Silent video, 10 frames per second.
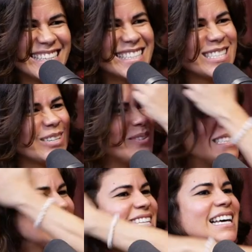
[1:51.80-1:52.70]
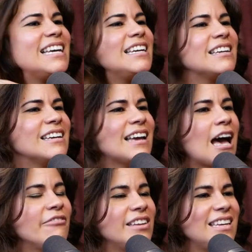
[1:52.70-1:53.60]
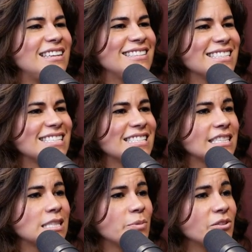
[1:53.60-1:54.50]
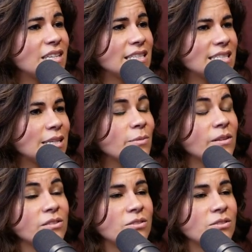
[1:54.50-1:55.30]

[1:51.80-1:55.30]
So it's like having this experience similar to